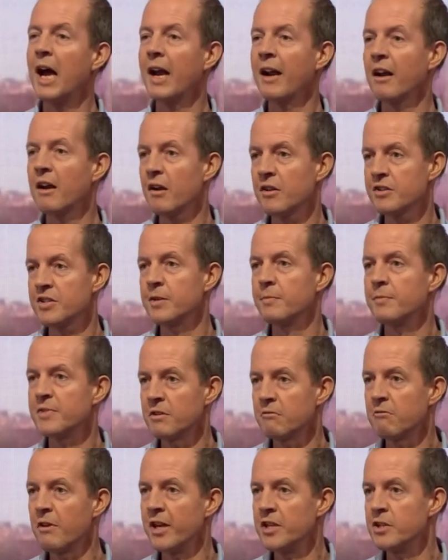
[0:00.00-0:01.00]
and a
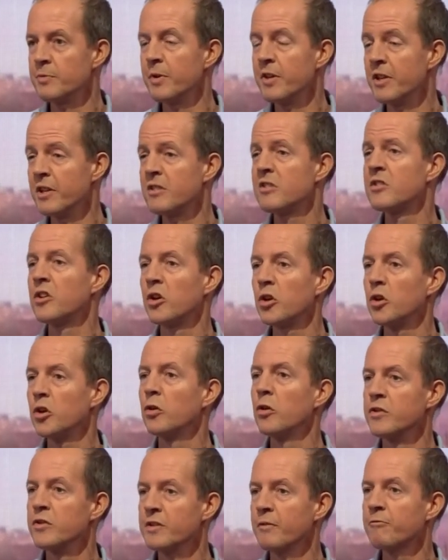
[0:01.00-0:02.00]
customs arrangement that
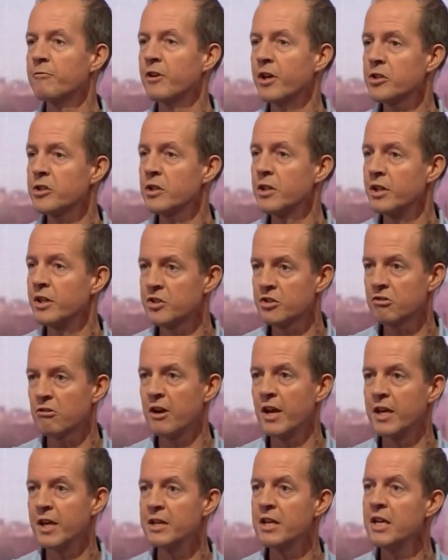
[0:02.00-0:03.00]
secures a frictionless
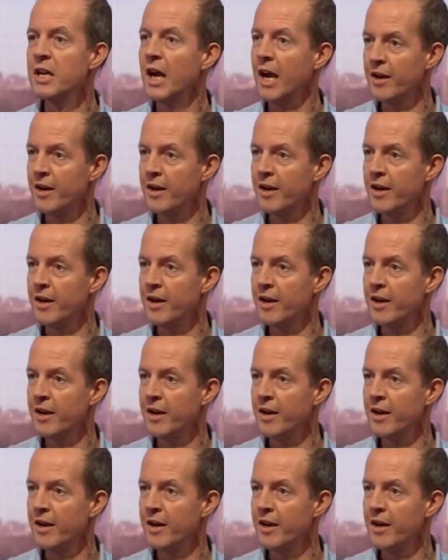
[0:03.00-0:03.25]
trade